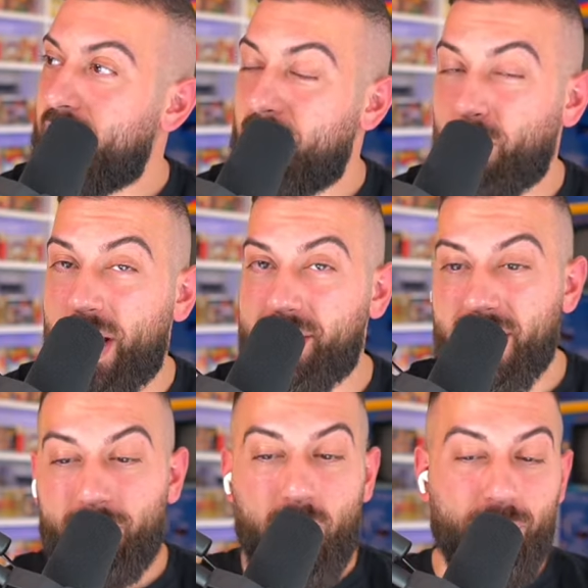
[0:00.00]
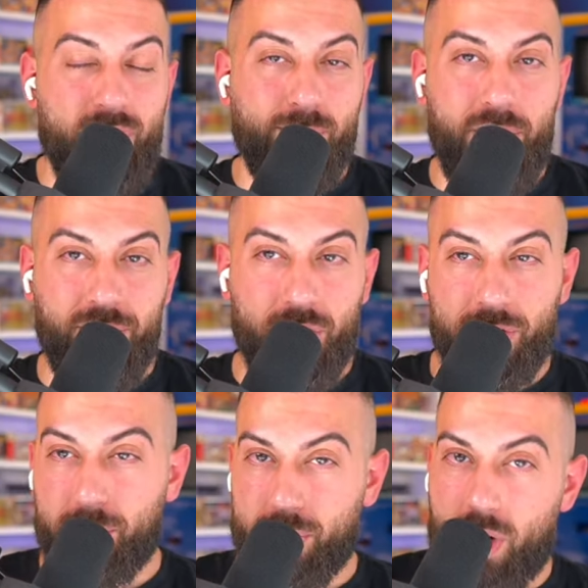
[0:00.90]
If you want to enter the giveaway for this, make sure you're
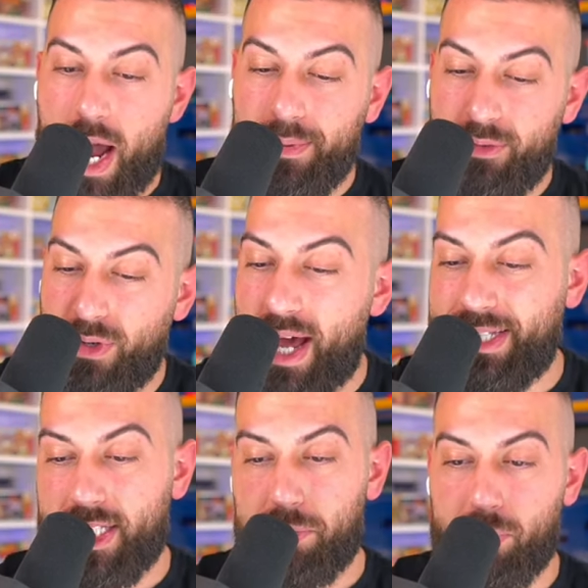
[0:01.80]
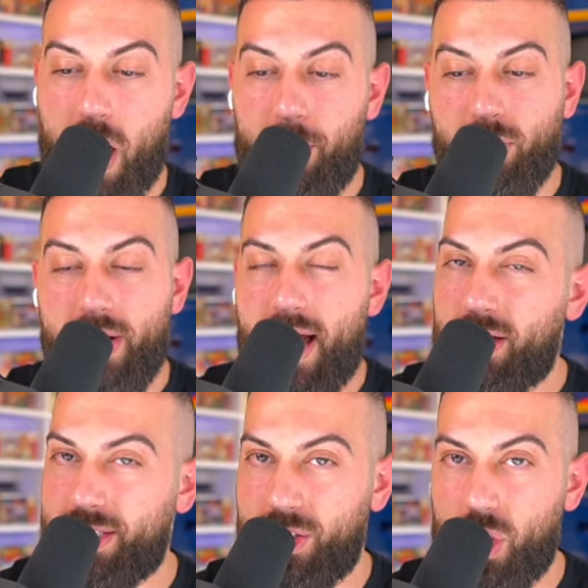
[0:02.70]
subscribed. If not, hit that subscribe button right now.
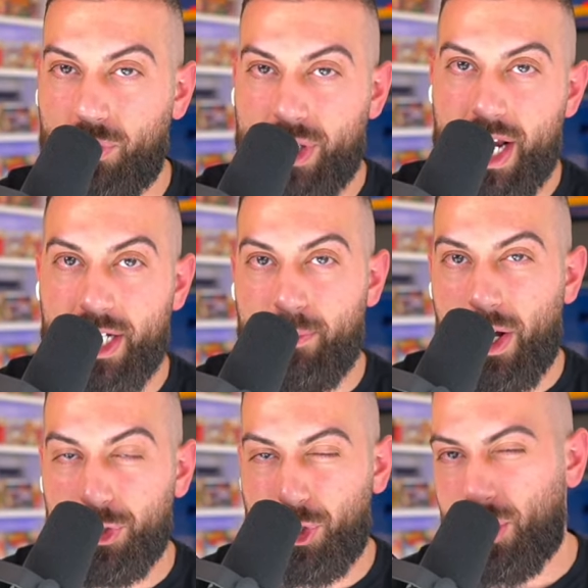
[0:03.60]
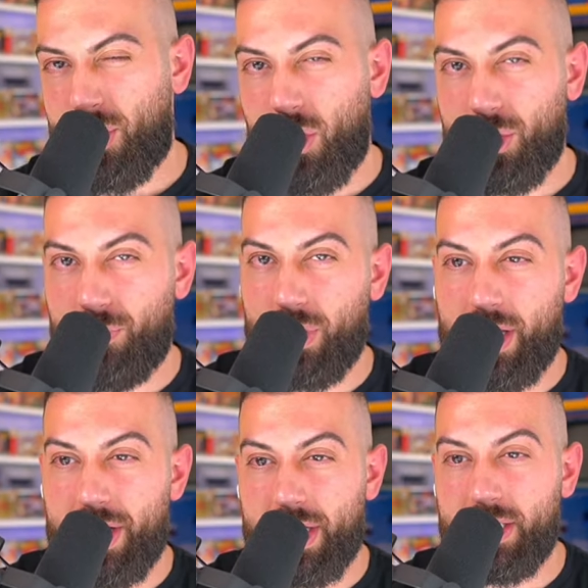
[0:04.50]
Click the notification bell and turn on all
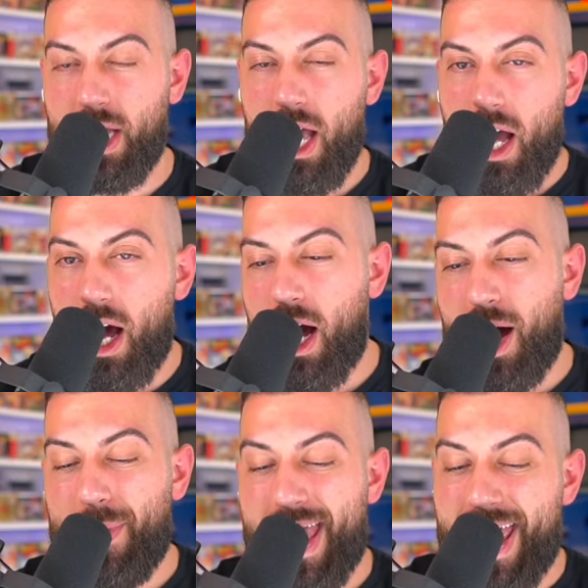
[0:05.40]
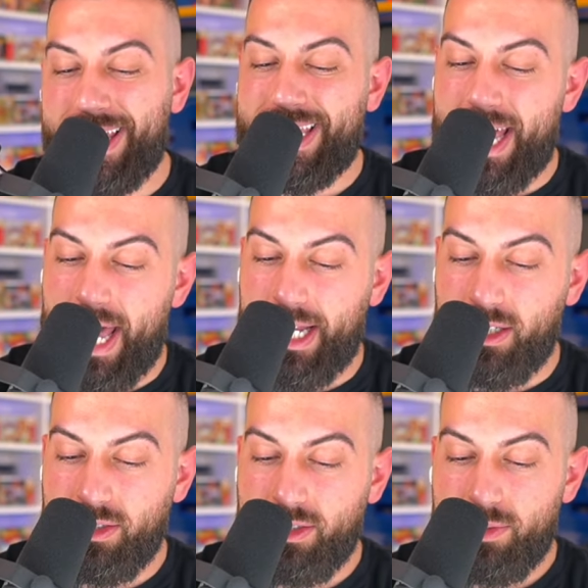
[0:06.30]
notifications. Um, and
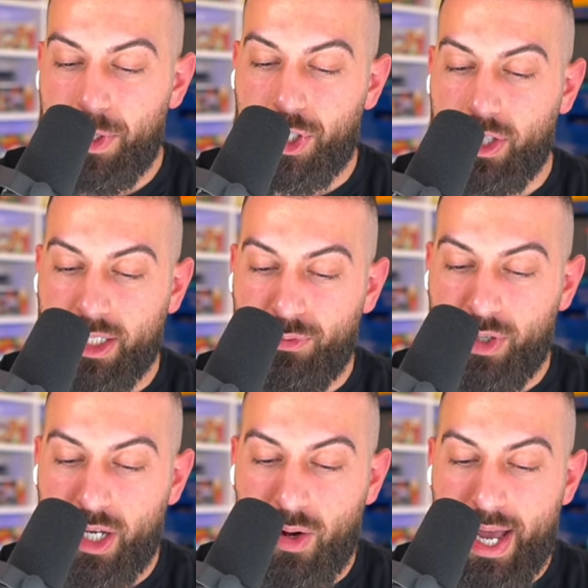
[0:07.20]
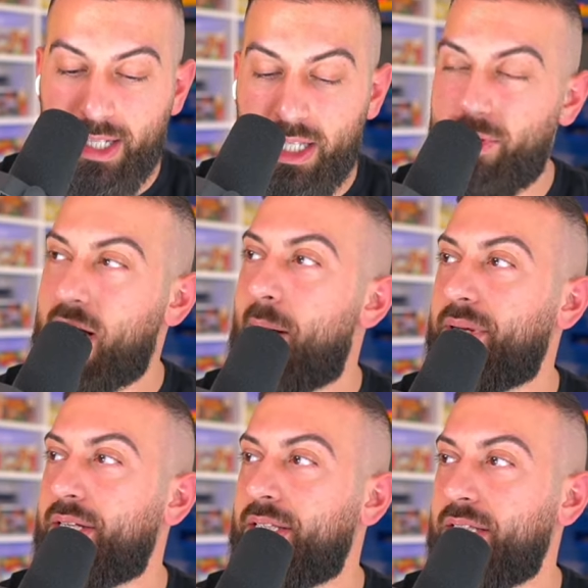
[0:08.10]
then make sure you like the video and leave a
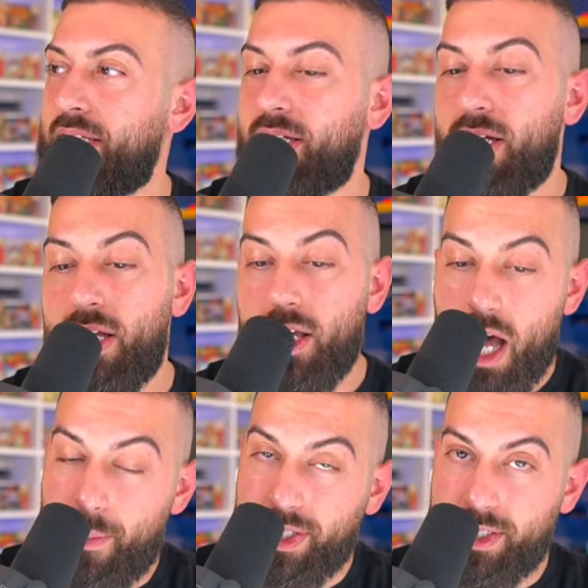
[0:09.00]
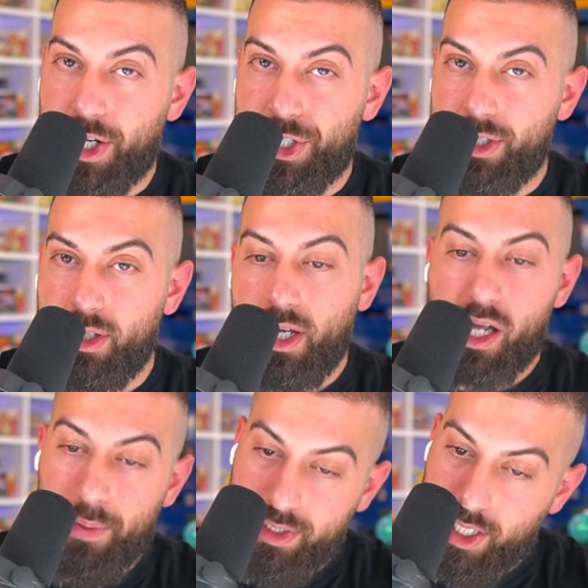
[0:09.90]
comment in the comment section.
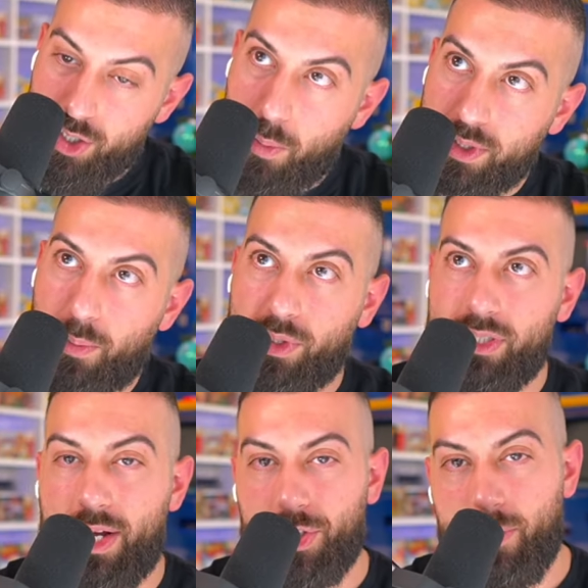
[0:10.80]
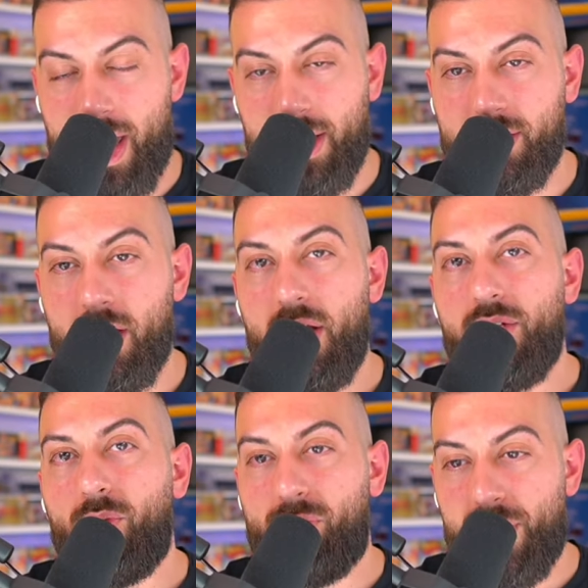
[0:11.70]
Comment section opens up once the live stream ends.
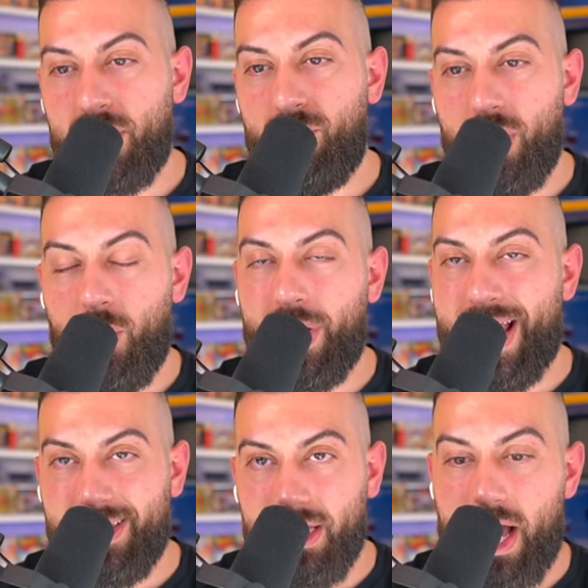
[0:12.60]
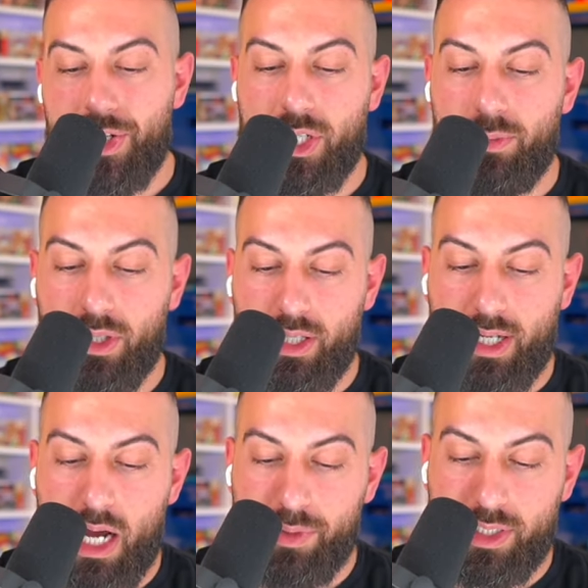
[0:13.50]
Refresh the video when I end the live stream to get the
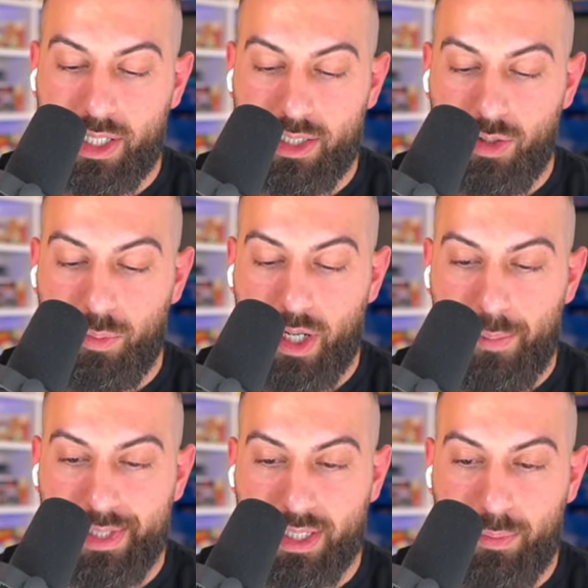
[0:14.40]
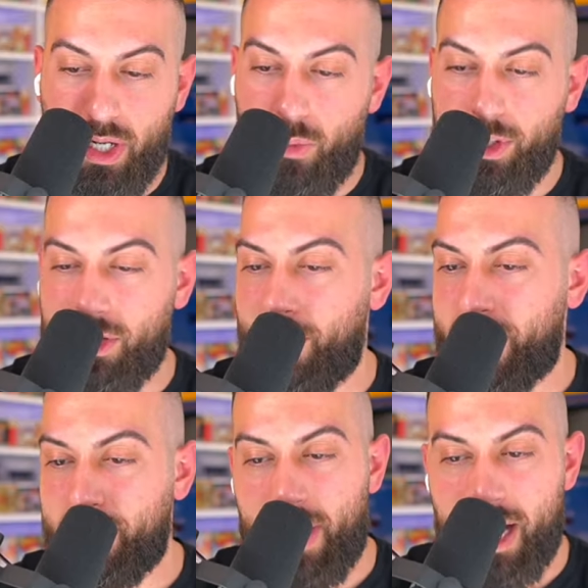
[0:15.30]
comment section open up. And just let me know what you thought
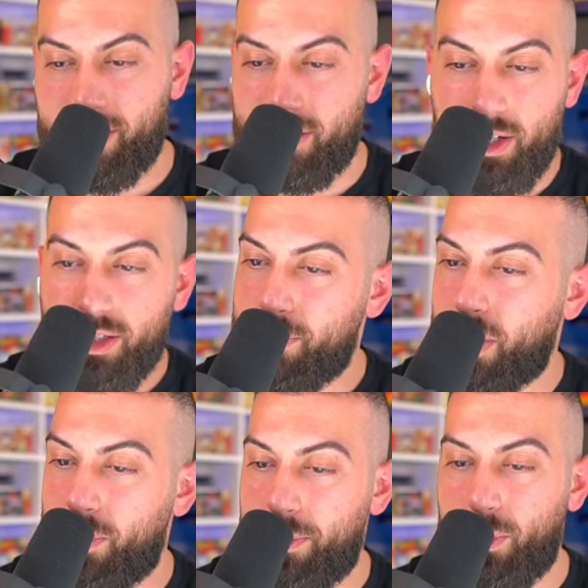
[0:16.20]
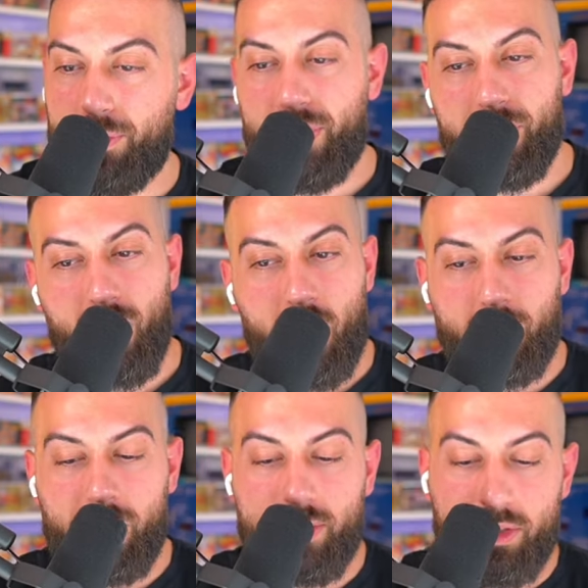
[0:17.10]
about the box. Let me know maybe what your favorite card
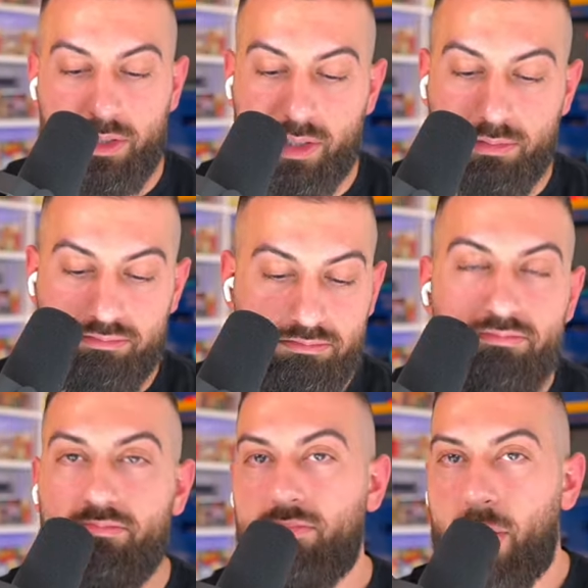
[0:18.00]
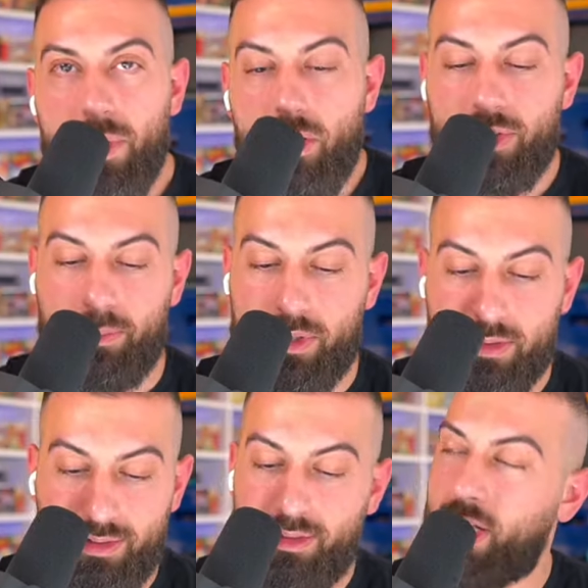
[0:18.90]
was or just let me know something,
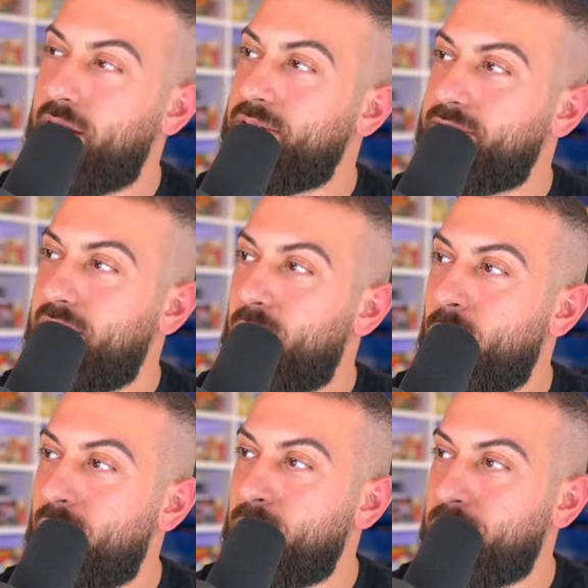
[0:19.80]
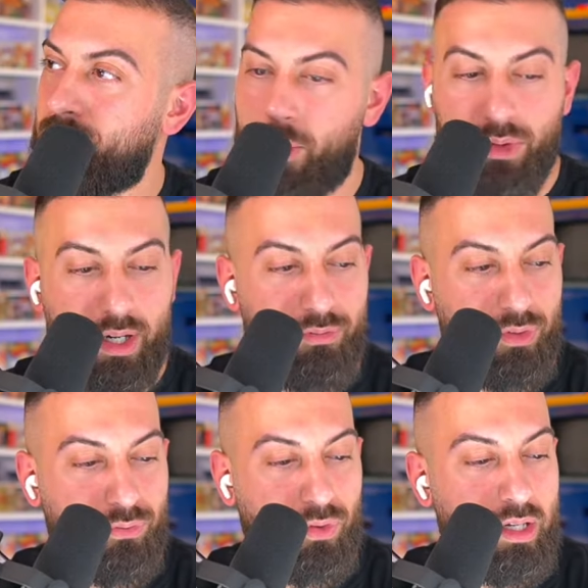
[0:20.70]
you know? Whatever you want to throw in there, feel
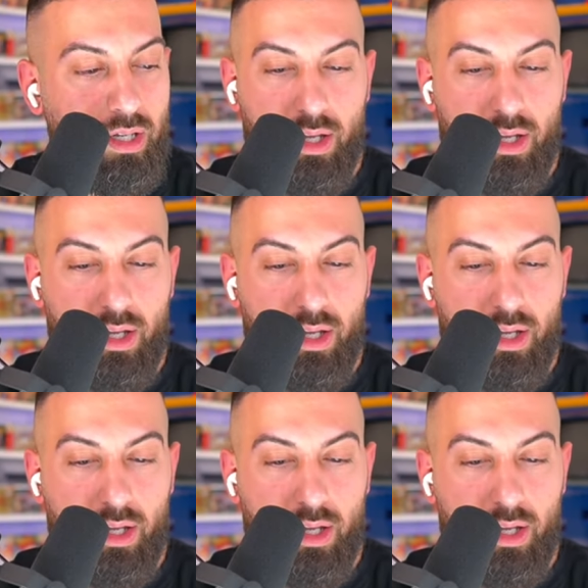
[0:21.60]
free.